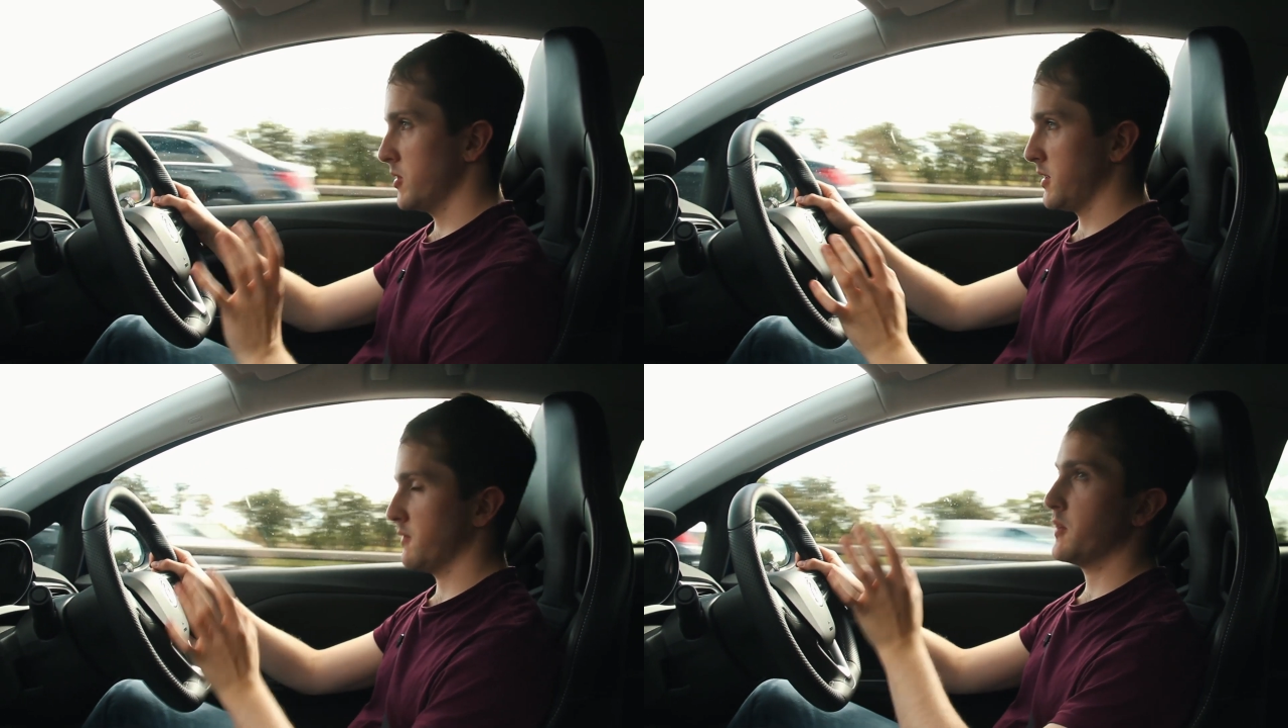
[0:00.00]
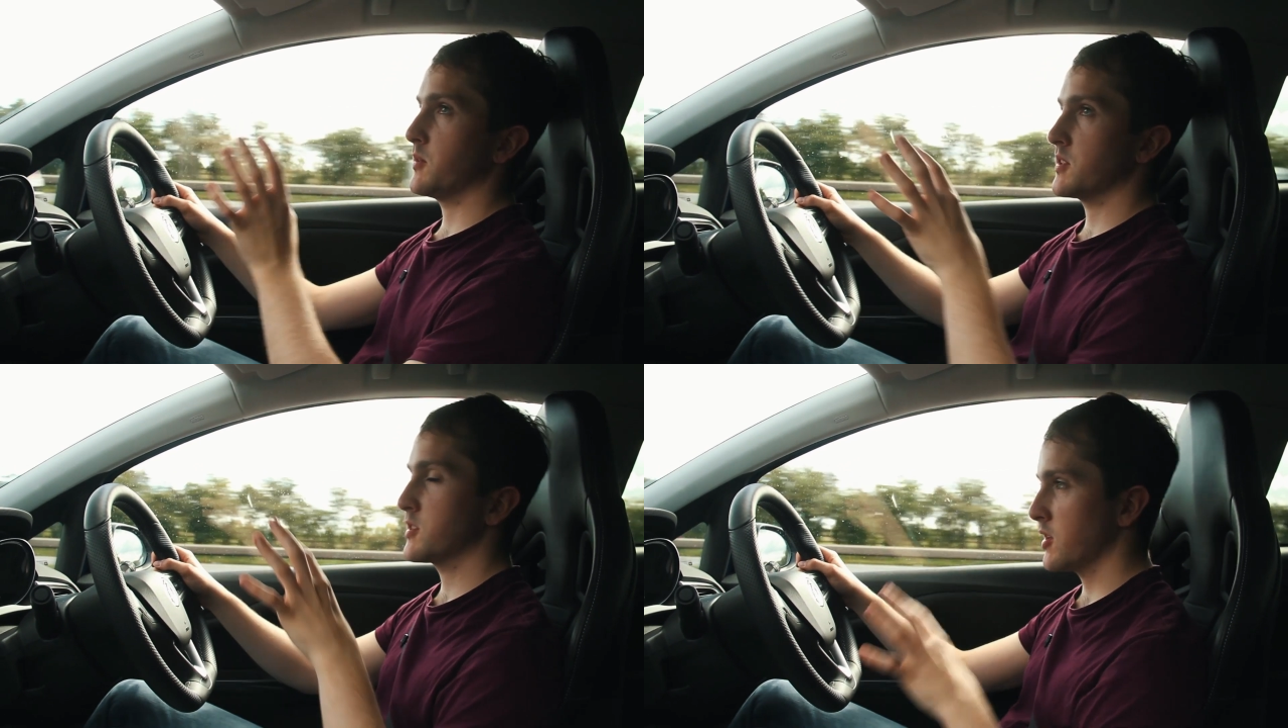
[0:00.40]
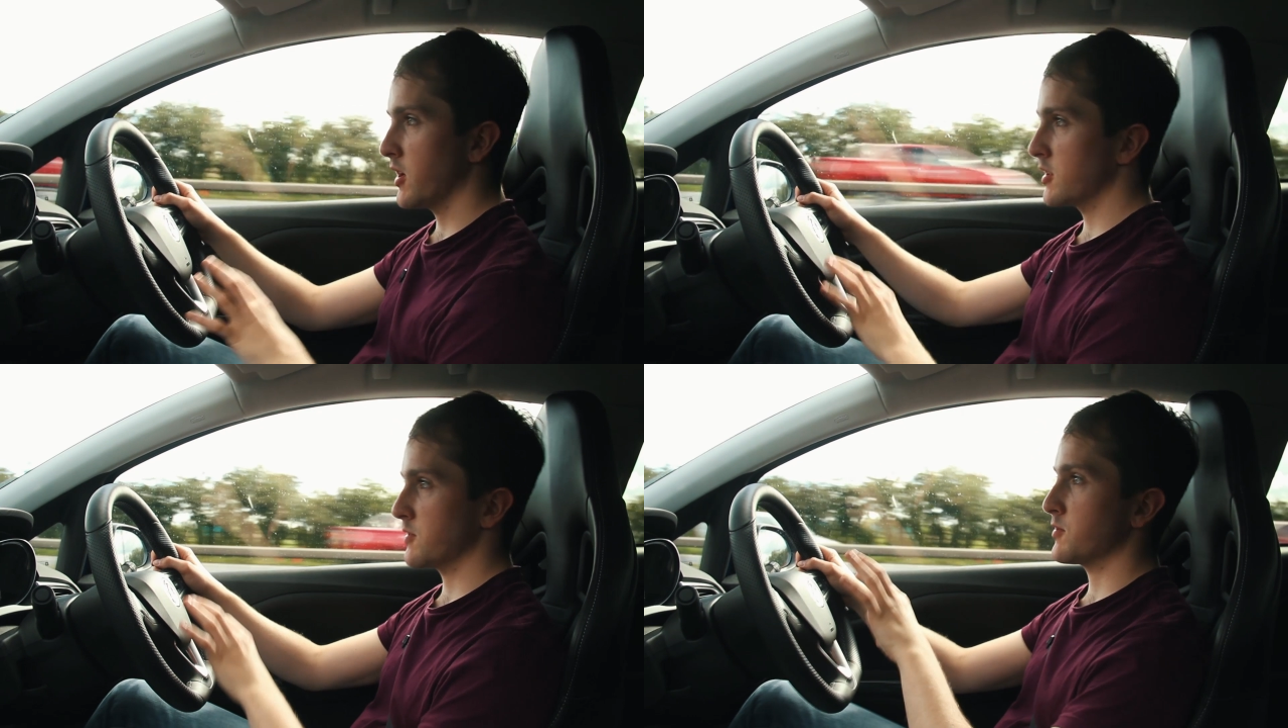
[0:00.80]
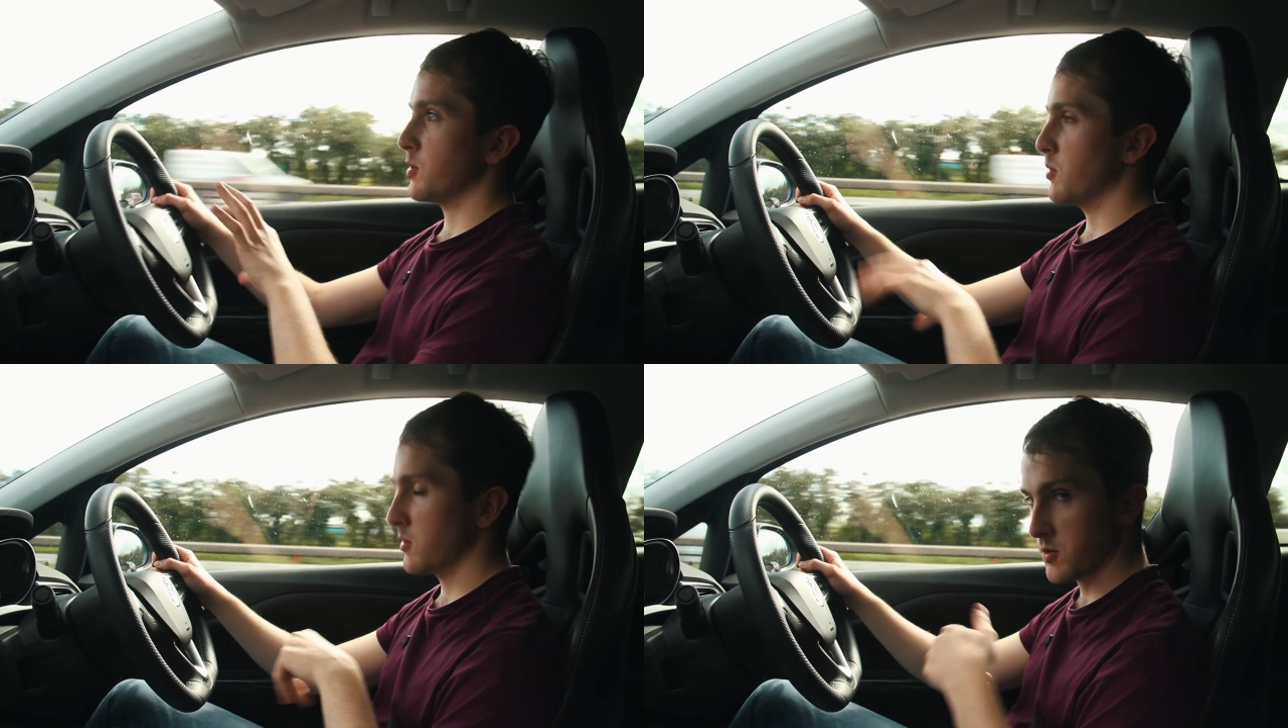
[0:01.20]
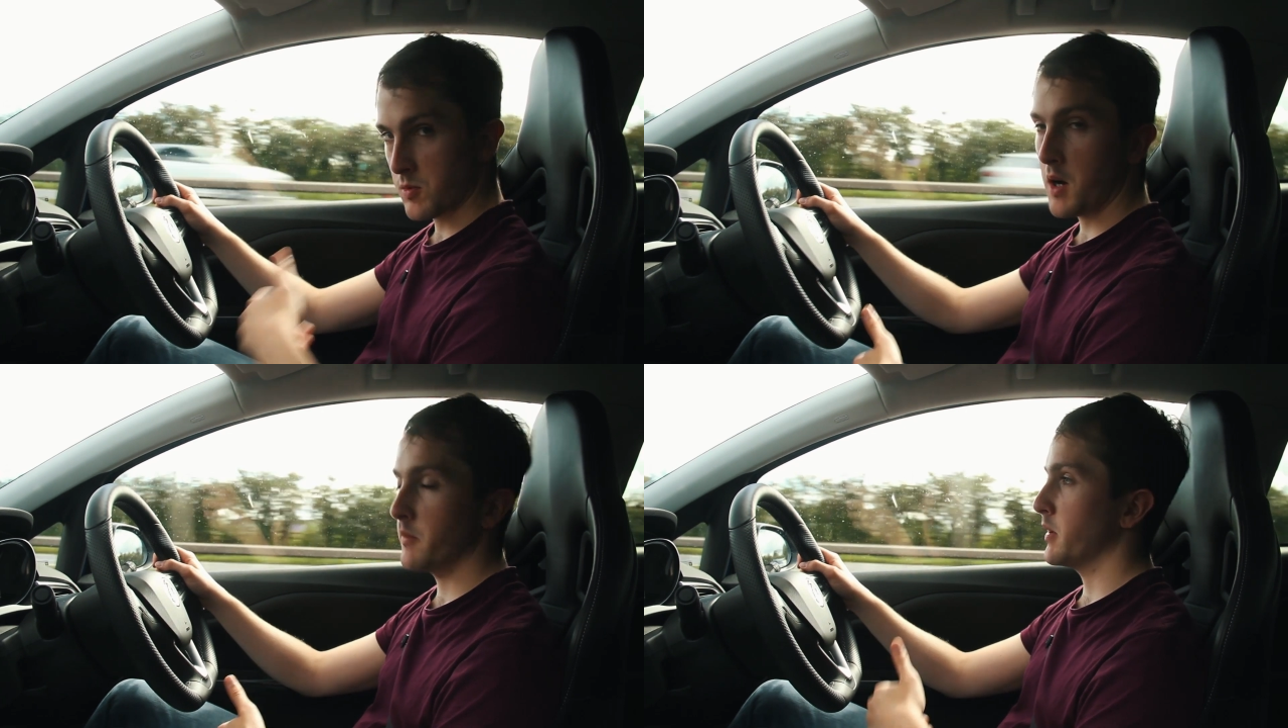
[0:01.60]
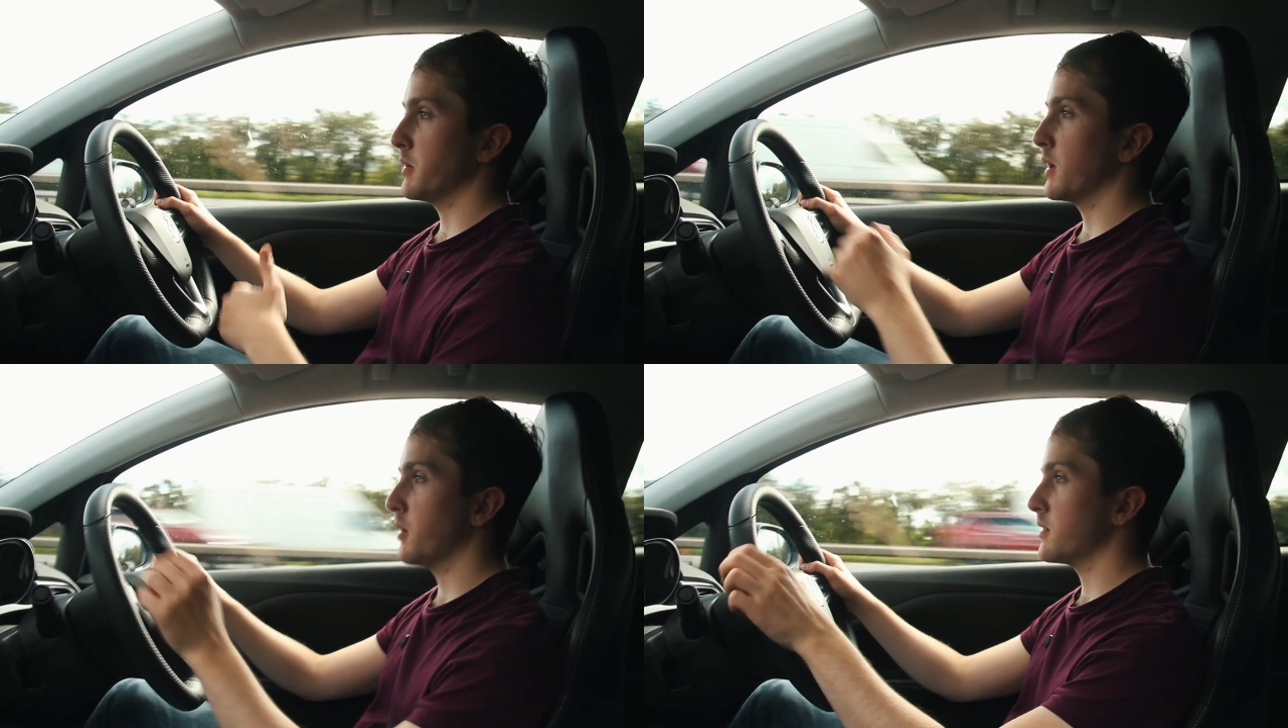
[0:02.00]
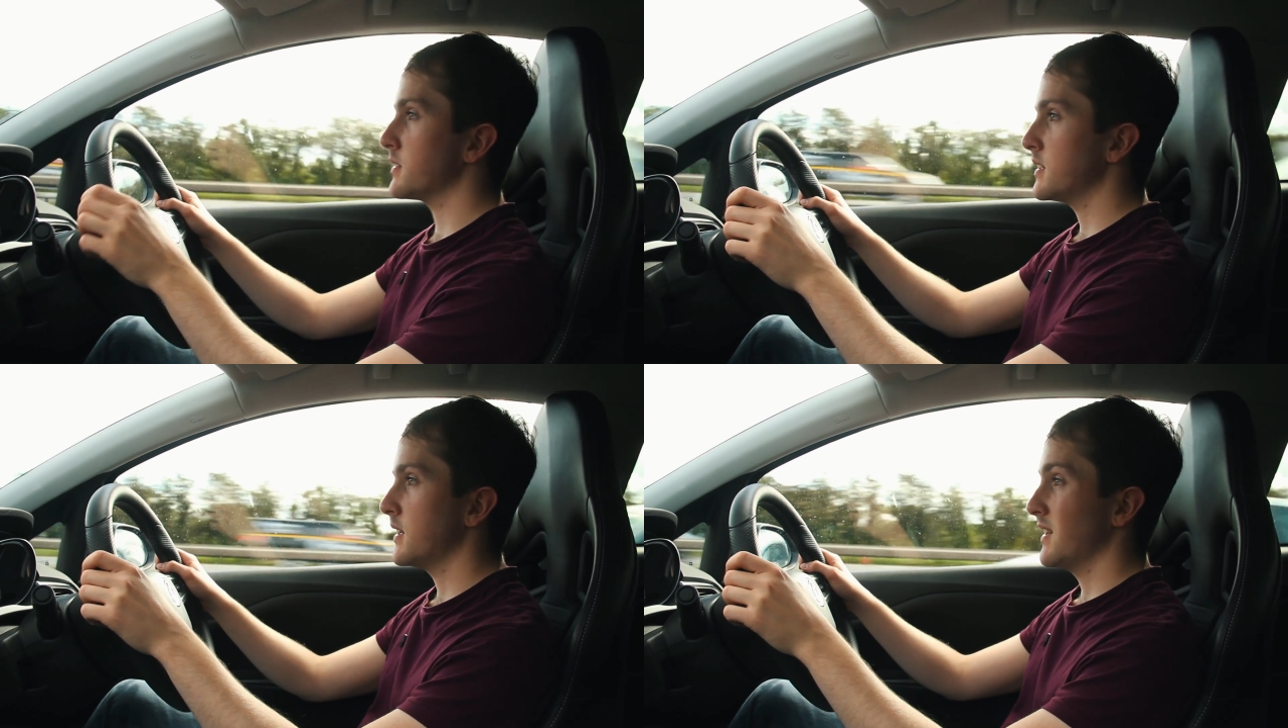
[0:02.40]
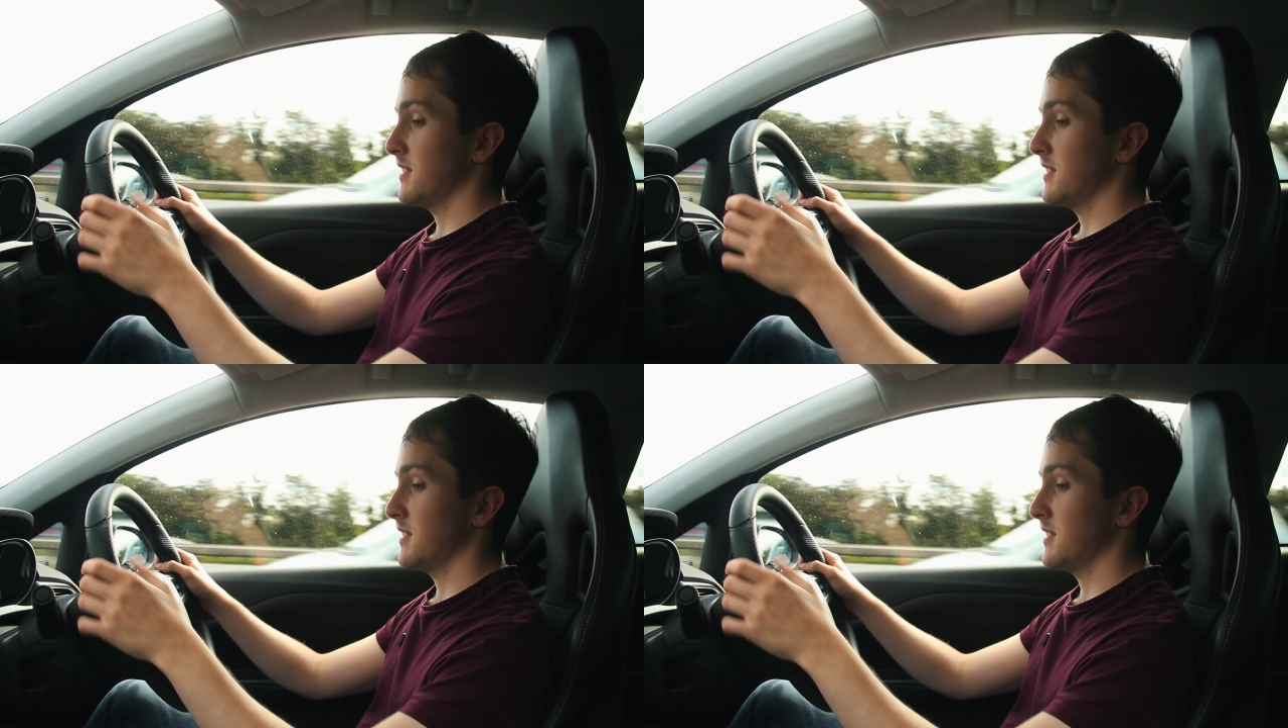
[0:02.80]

You can feel the surge of torque driving you along.